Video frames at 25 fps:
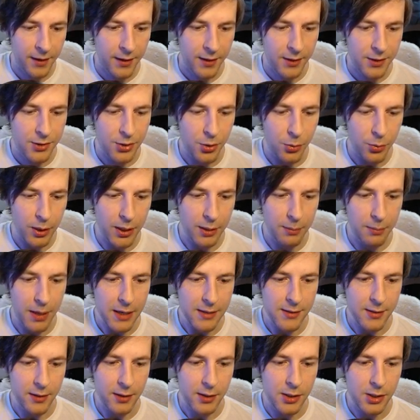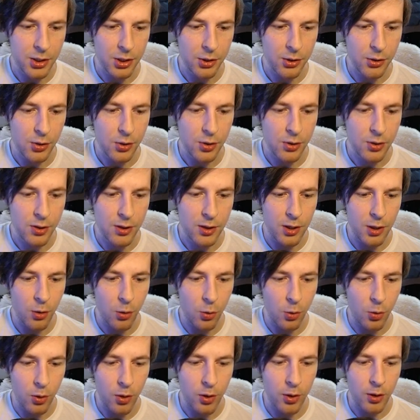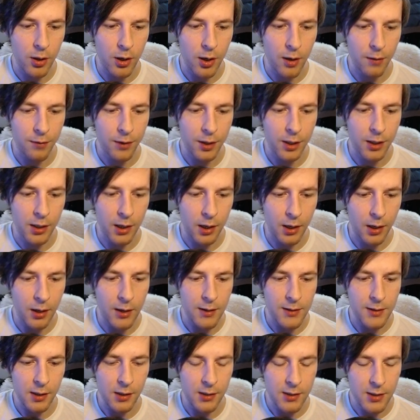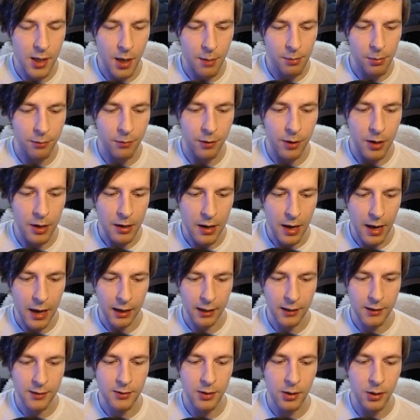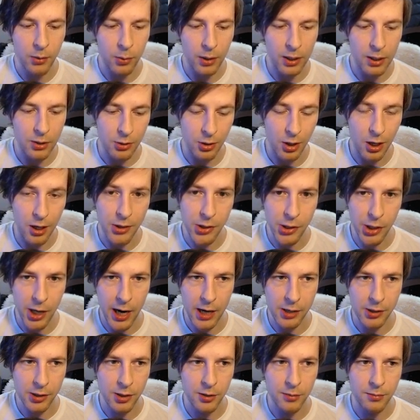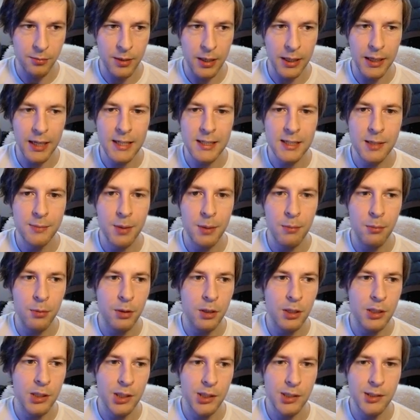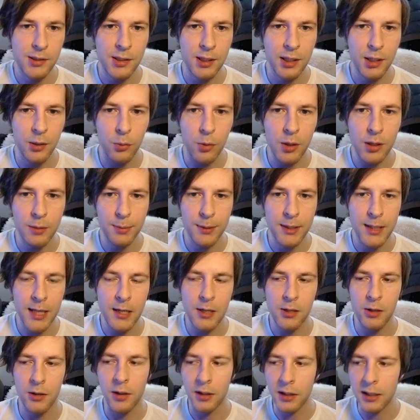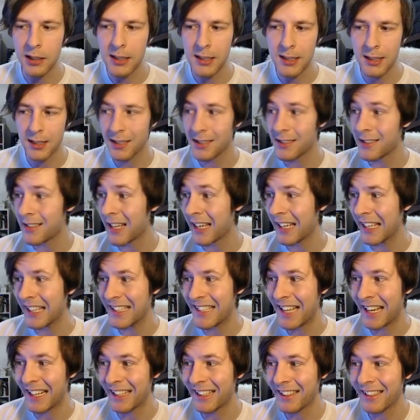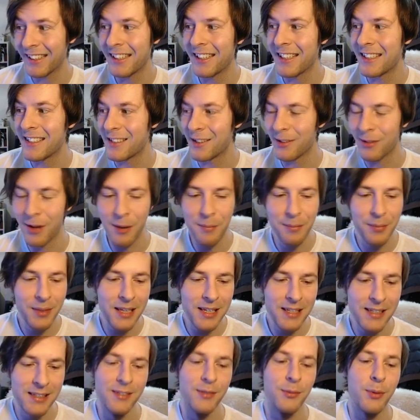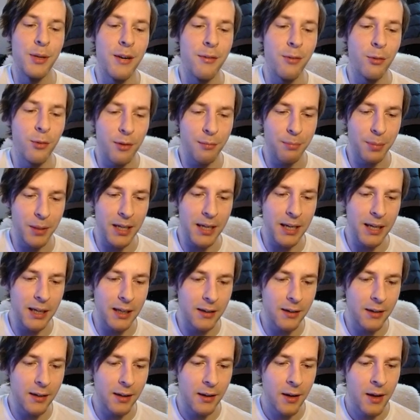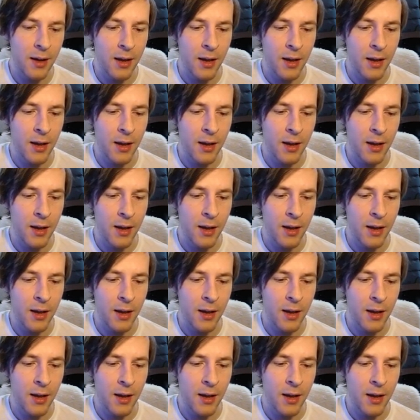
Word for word: So we can basically choose the order of the cards on top of our deck so that we can draw and trash them. It gets a bit more interesting with Potential Unleashed because they can technically interrupt this, whatever we planned.